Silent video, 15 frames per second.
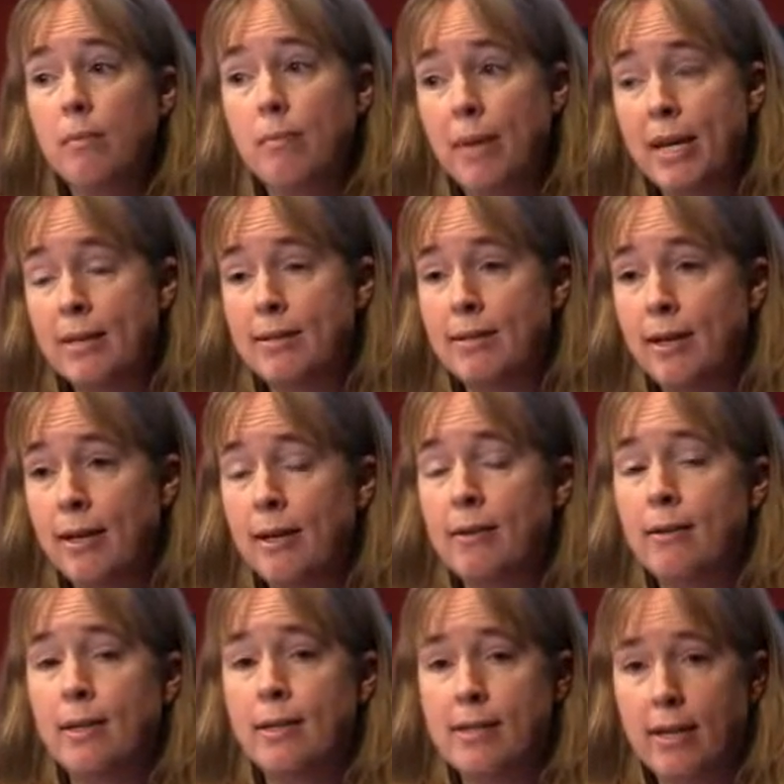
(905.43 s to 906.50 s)
based on
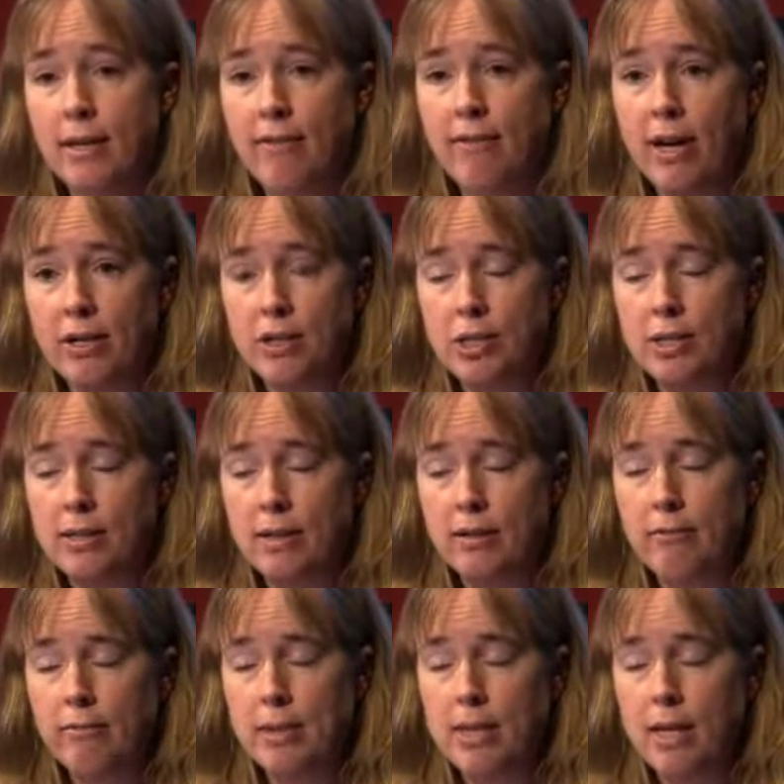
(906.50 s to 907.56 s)
executive actions that
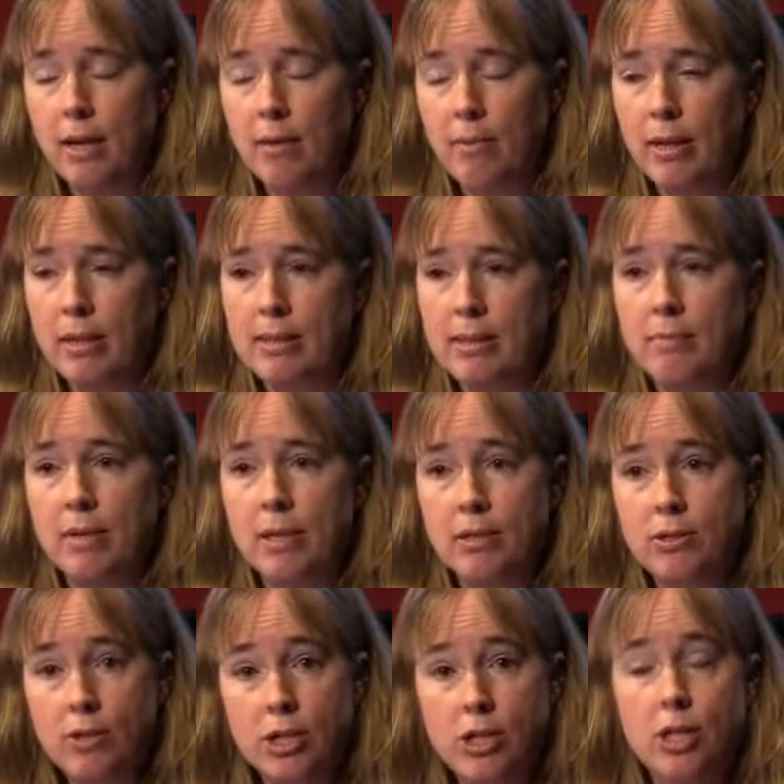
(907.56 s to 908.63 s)
have been taken by this
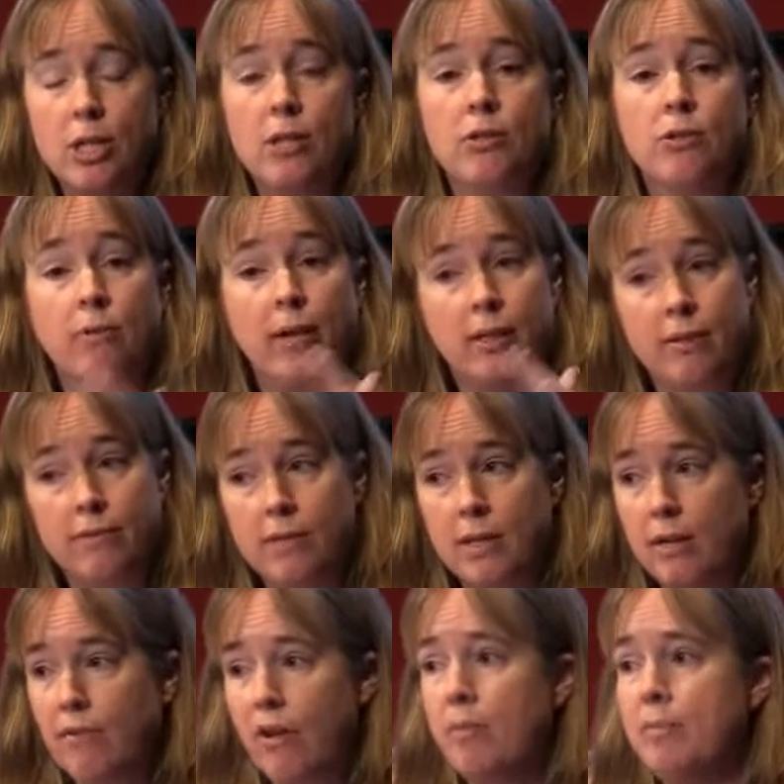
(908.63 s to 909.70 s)
administration and directives that
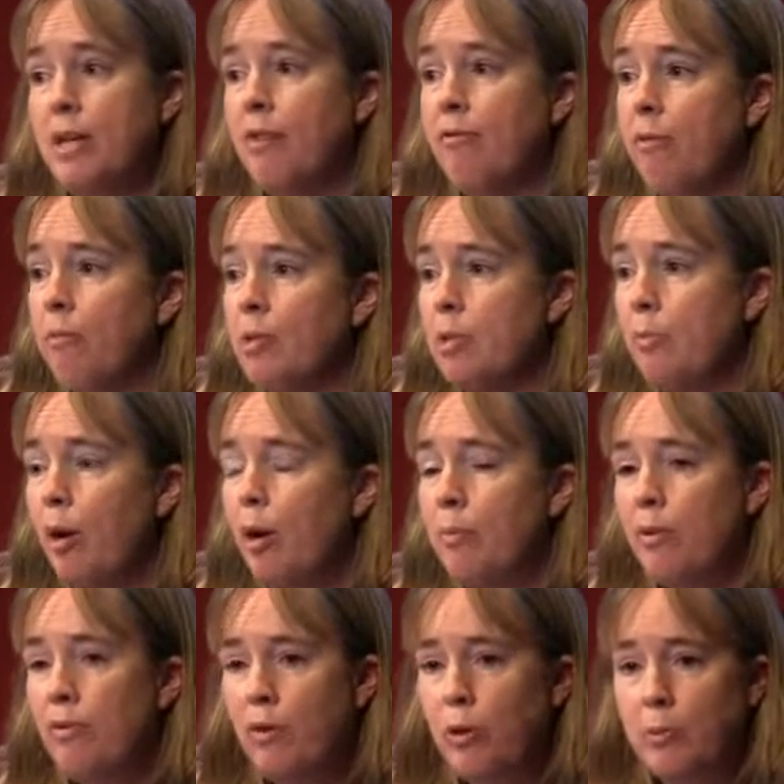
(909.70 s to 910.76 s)
have come down from the
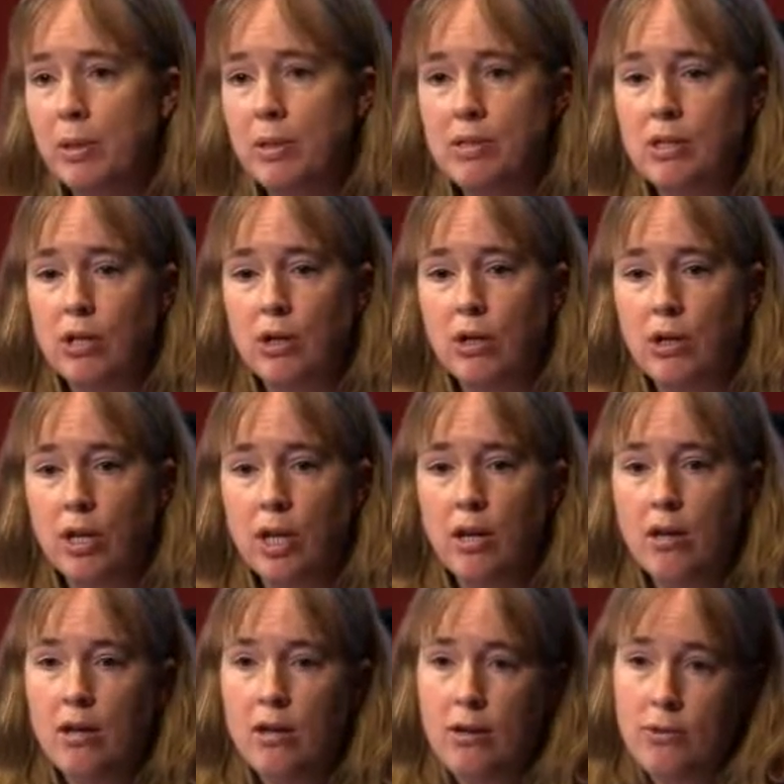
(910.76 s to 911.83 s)
Department of Homeland Security,
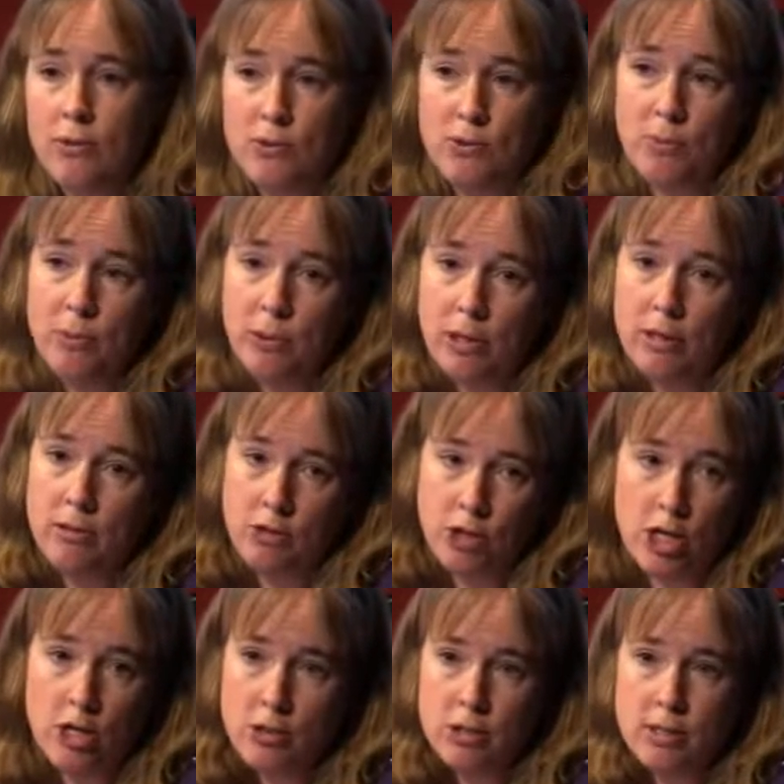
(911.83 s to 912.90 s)
those are really the
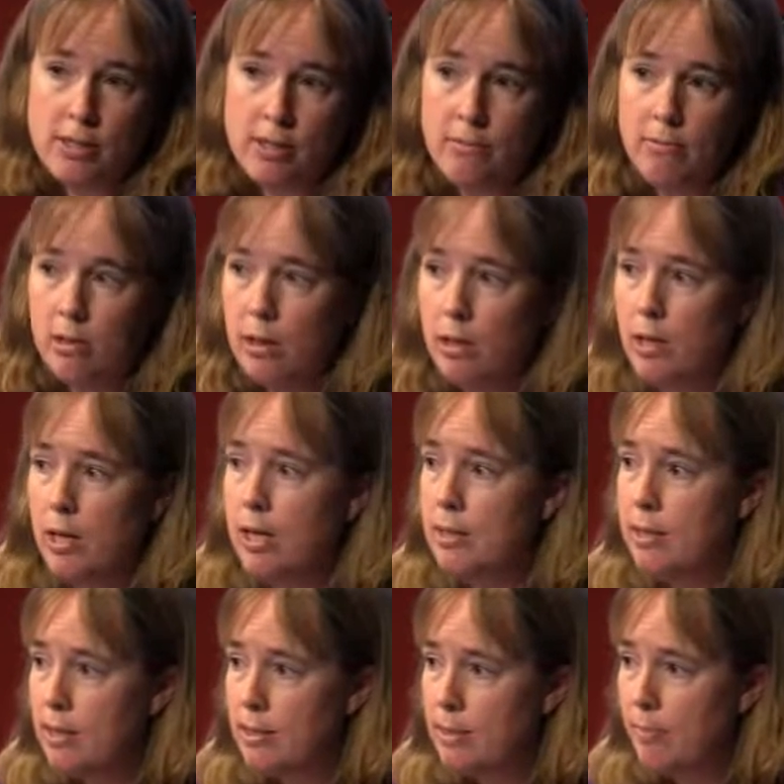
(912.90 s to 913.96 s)
changes that we're
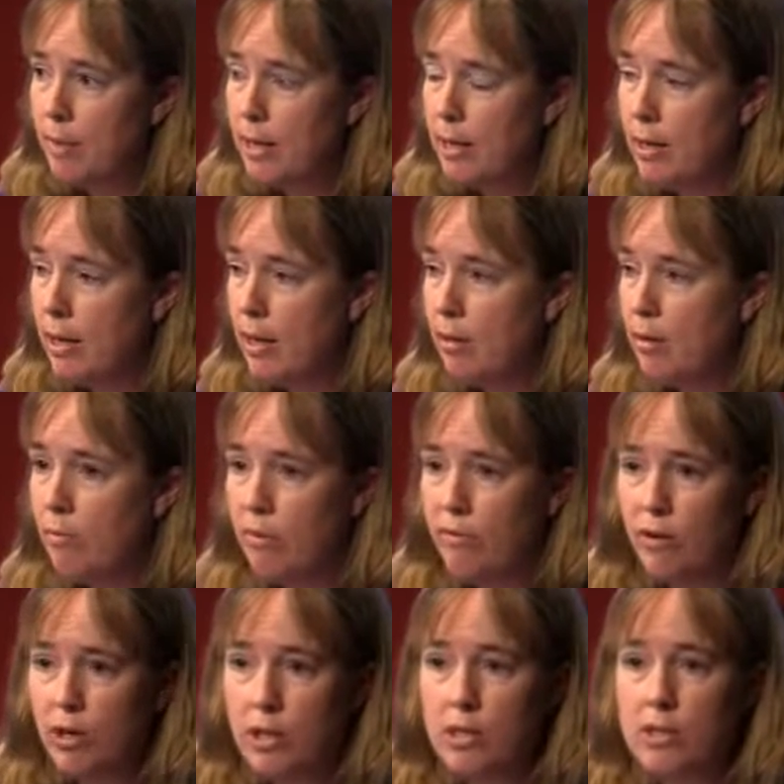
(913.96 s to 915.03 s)
anticipating and that we've
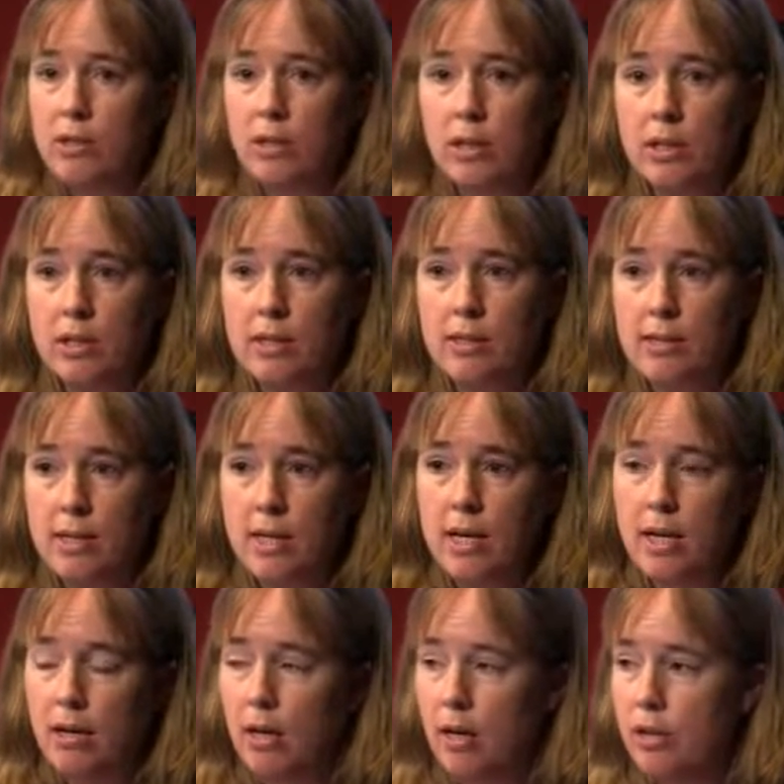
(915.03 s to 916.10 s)
already started to
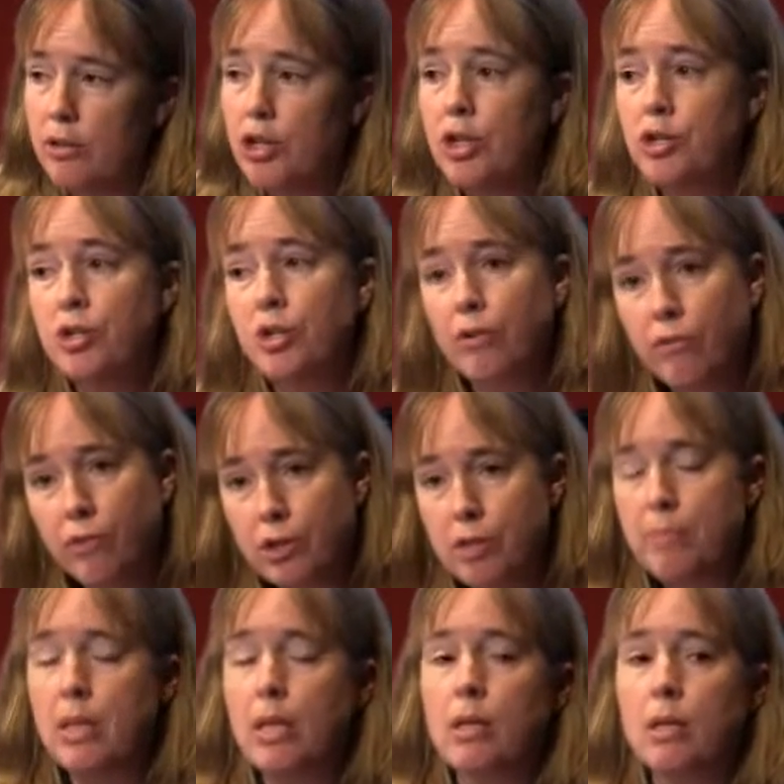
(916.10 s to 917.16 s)
see change in
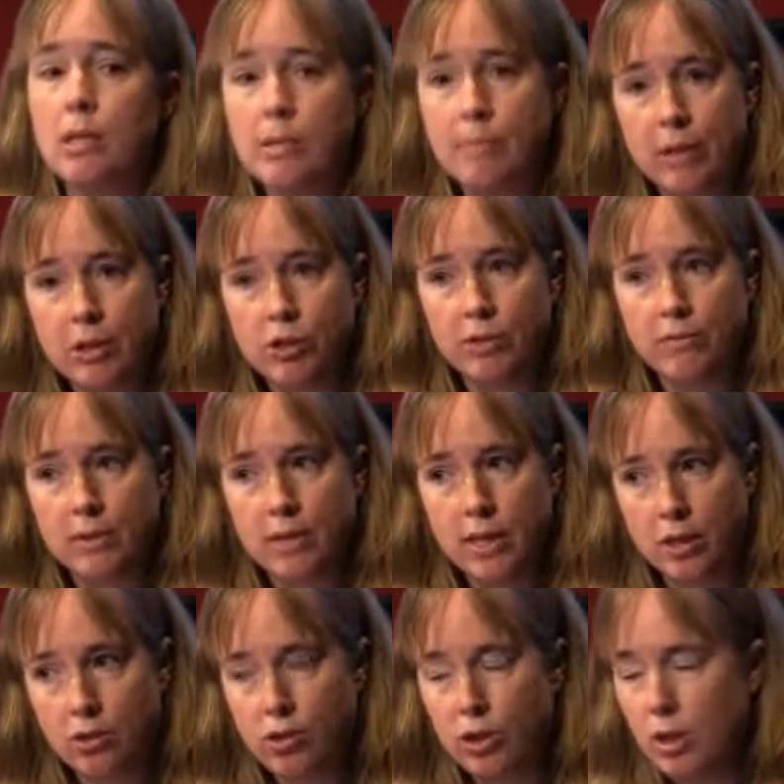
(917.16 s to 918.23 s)
enforcement and expansion of
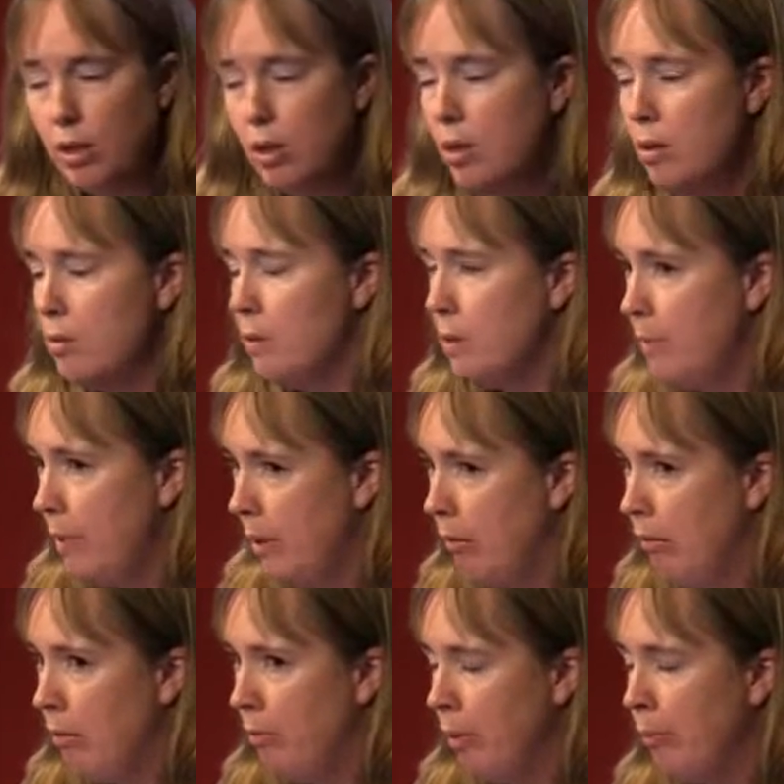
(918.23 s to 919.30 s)
detention. So I'll spend a
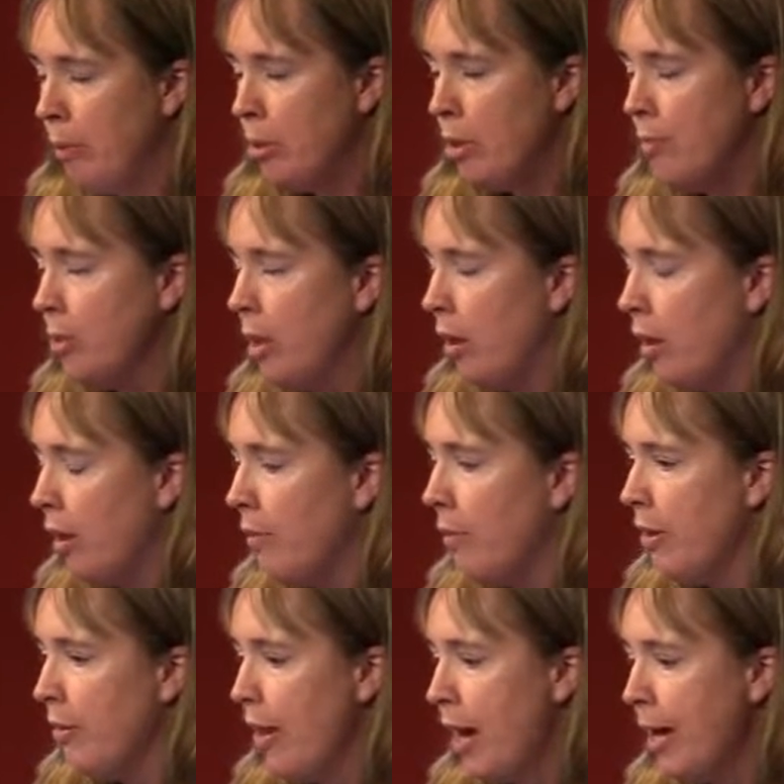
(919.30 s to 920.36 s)
little bit more time talking
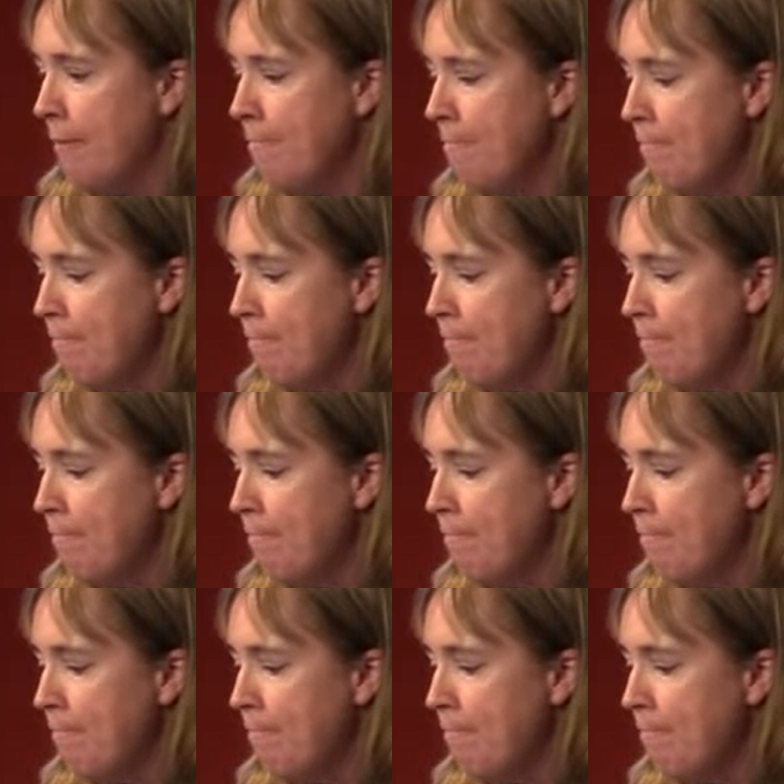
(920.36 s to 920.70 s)
about that.